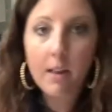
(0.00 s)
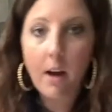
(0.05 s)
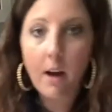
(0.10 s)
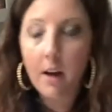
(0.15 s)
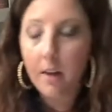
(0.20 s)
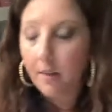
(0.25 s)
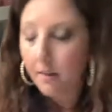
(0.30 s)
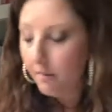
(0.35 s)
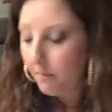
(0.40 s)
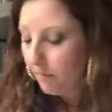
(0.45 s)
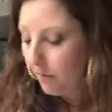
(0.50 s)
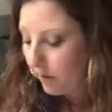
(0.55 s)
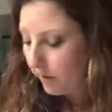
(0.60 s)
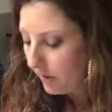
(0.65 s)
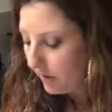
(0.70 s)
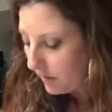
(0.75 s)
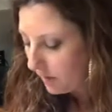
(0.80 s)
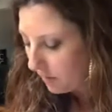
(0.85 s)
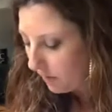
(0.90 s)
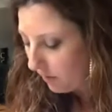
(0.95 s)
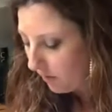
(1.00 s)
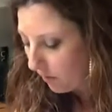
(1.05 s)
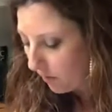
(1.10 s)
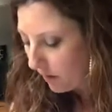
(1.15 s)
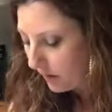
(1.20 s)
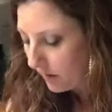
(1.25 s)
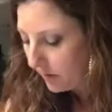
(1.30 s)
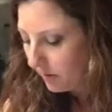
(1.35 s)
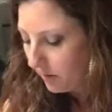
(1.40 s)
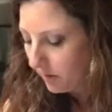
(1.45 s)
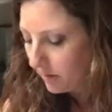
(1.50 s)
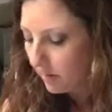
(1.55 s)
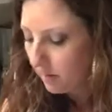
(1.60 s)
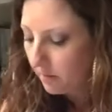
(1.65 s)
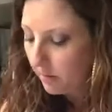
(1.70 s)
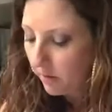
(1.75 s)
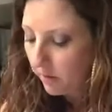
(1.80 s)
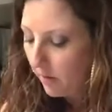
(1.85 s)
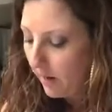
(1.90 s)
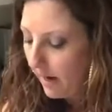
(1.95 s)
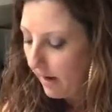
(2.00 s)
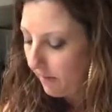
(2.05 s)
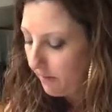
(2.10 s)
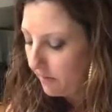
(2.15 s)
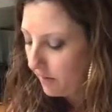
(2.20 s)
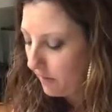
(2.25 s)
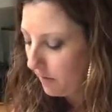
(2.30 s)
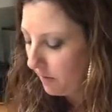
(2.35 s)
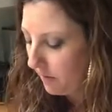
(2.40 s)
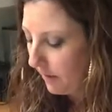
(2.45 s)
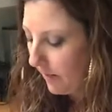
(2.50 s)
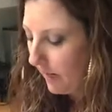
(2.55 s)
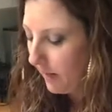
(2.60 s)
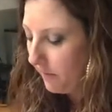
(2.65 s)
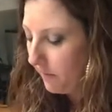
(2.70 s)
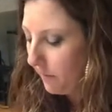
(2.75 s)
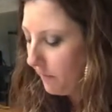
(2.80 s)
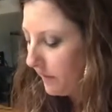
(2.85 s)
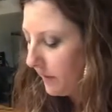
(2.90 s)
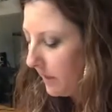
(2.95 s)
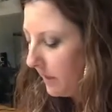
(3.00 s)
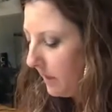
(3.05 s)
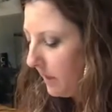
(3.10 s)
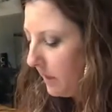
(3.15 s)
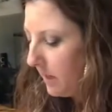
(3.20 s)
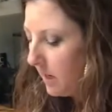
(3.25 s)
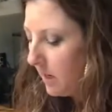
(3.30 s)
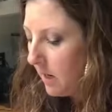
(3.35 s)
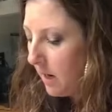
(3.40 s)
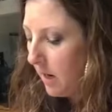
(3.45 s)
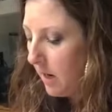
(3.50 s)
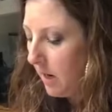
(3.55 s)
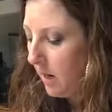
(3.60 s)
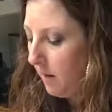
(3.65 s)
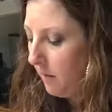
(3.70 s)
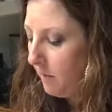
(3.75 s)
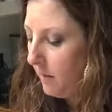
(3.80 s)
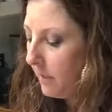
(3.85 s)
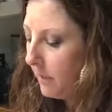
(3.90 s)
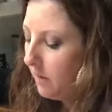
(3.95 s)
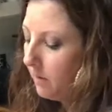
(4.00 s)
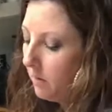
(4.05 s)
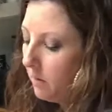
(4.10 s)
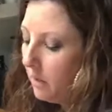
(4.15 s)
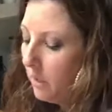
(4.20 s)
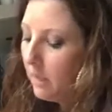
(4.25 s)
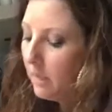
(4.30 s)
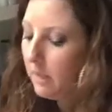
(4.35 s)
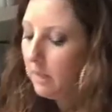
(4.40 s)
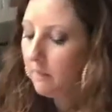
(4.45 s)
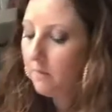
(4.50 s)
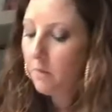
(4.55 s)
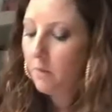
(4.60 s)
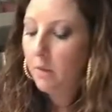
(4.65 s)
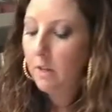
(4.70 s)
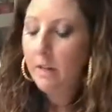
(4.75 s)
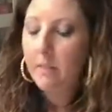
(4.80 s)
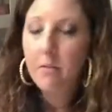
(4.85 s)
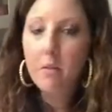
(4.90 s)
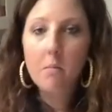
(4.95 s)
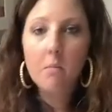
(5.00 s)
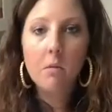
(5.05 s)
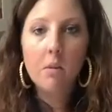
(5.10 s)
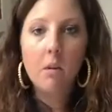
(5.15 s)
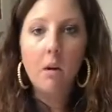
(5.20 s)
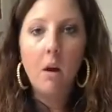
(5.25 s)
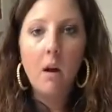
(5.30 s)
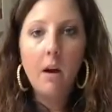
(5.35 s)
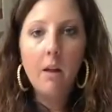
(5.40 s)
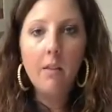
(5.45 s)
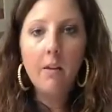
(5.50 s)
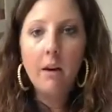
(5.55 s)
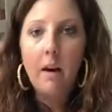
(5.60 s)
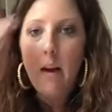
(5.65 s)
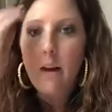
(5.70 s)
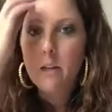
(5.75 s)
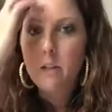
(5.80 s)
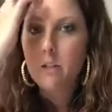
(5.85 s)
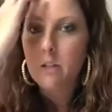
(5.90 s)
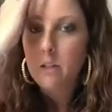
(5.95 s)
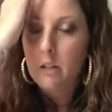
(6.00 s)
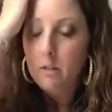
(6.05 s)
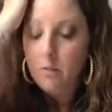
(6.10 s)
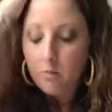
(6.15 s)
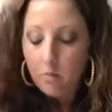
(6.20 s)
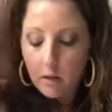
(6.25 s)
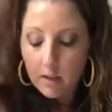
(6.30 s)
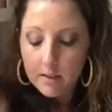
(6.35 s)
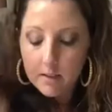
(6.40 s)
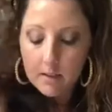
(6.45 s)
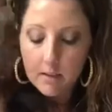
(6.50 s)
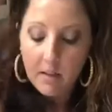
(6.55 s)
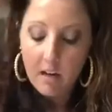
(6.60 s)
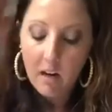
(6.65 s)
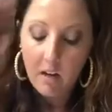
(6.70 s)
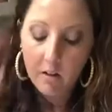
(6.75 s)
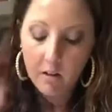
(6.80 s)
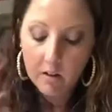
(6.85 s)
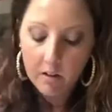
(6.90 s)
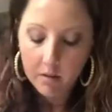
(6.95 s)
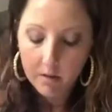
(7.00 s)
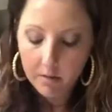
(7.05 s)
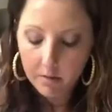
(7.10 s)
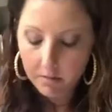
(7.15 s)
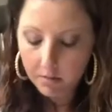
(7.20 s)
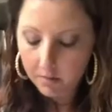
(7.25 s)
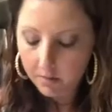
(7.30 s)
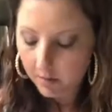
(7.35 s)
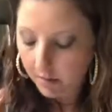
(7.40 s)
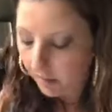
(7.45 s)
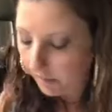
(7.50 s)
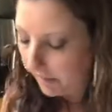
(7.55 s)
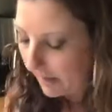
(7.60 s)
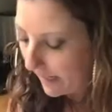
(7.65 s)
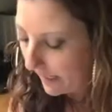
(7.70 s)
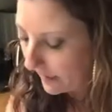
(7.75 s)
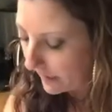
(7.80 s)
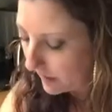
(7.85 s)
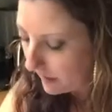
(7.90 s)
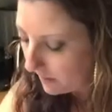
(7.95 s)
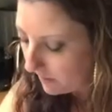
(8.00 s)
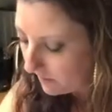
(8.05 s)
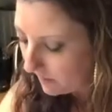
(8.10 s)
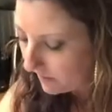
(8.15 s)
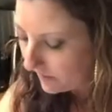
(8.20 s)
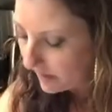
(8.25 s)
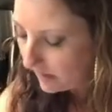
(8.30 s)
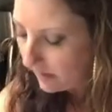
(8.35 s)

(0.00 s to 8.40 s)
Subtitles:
thaw them first before you use them. You don't have to do that. And if you let them thaw, they'll actually run color through your batter.